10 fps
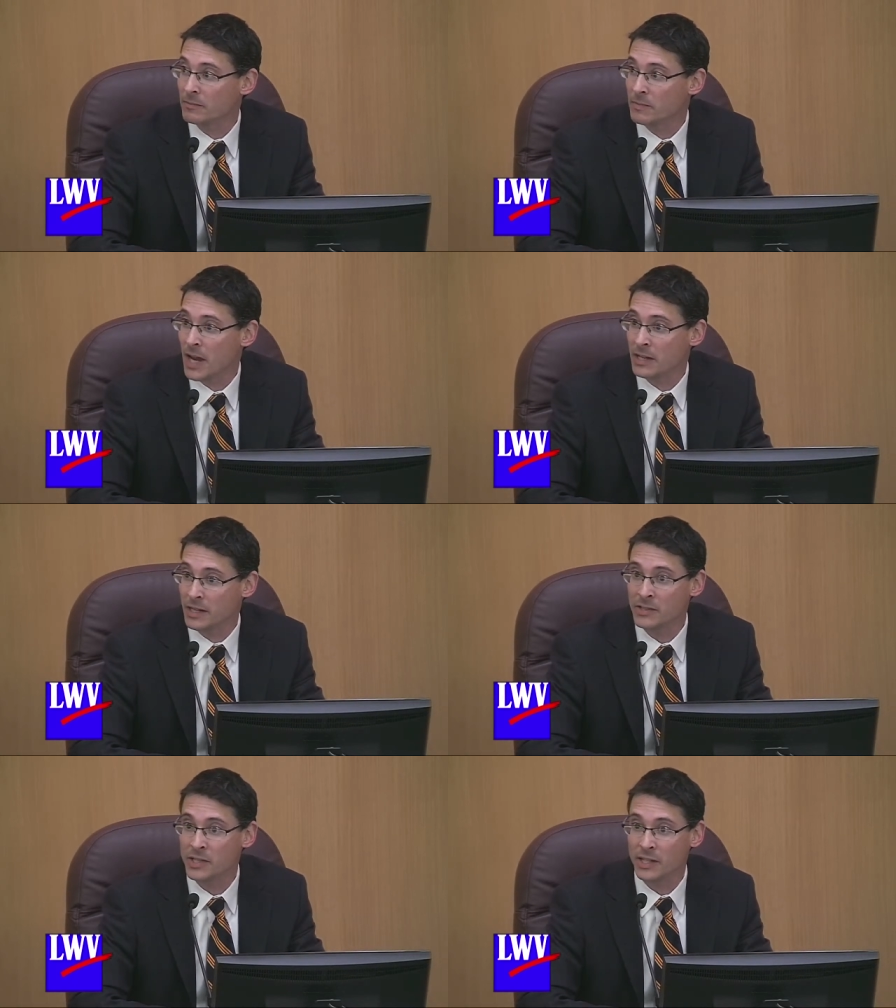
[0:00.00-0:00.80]
not an
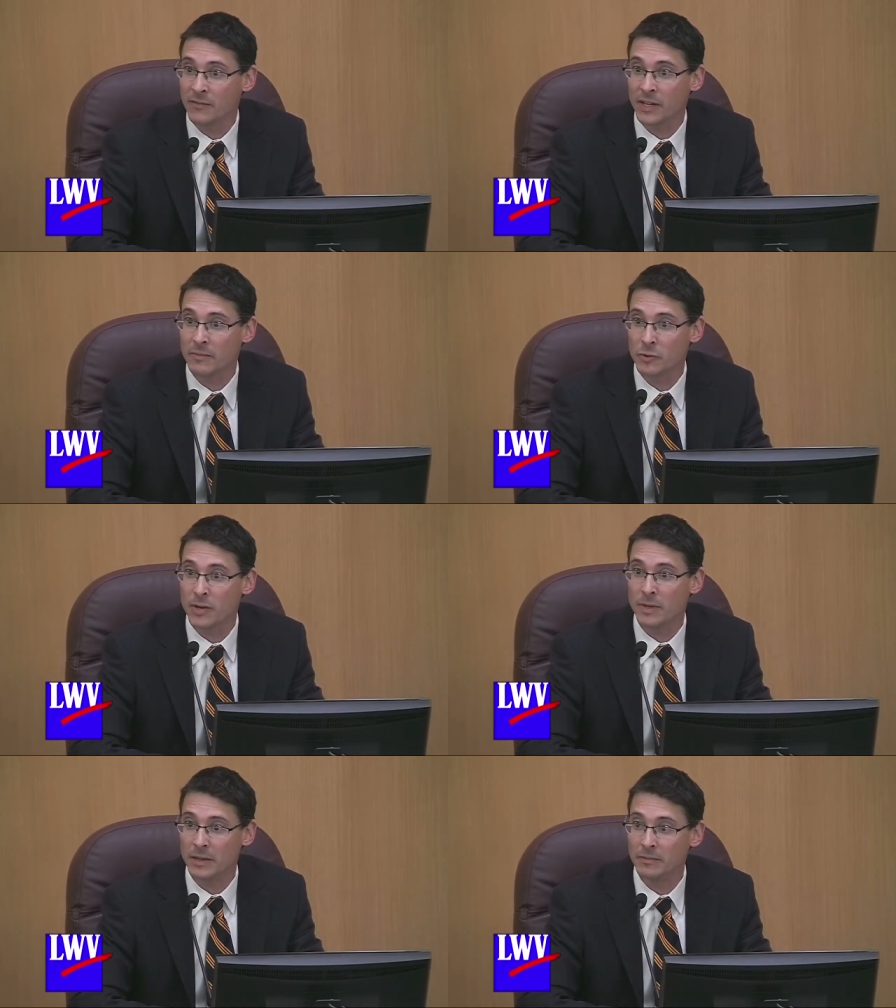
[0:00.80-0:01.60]
insignificant
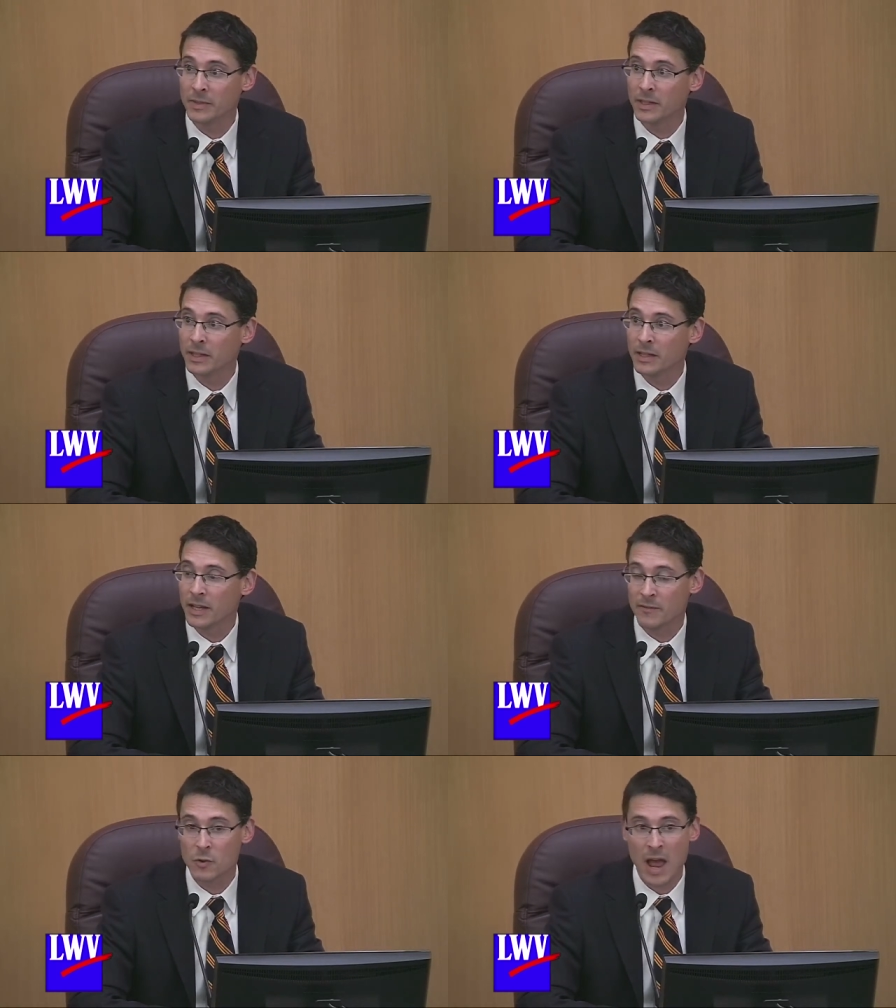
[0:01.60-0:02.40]
premium.
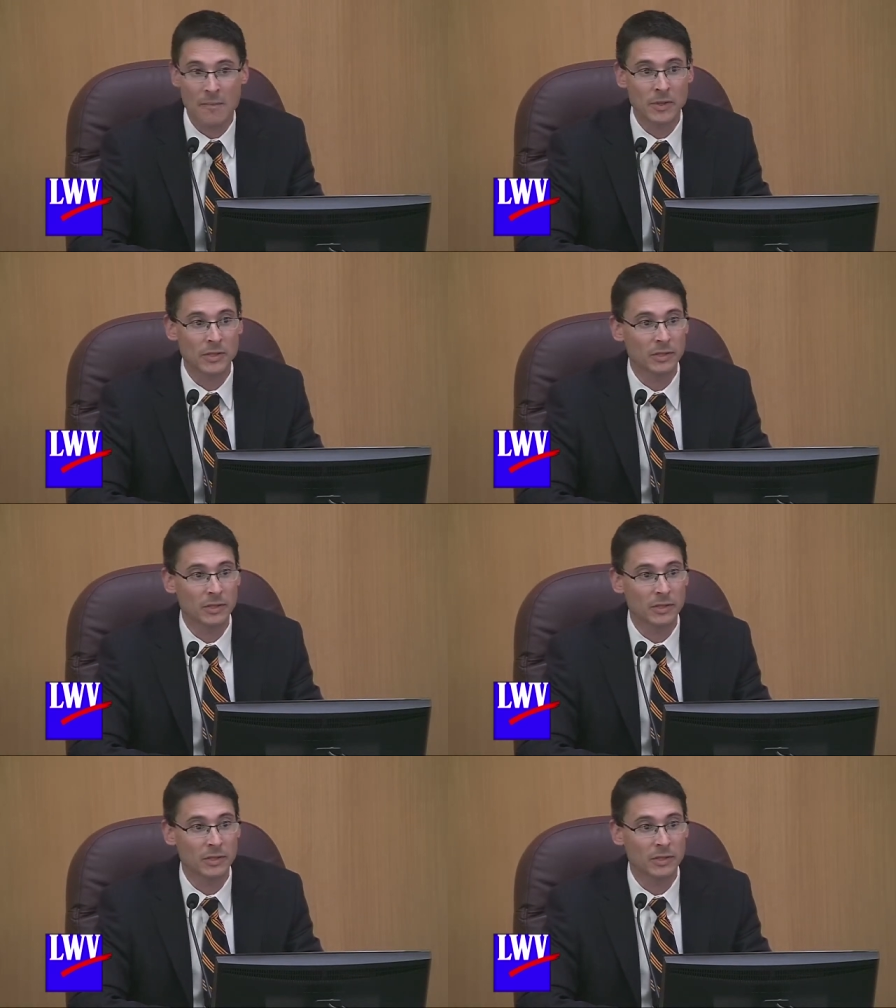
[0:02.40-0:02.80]
If you happen to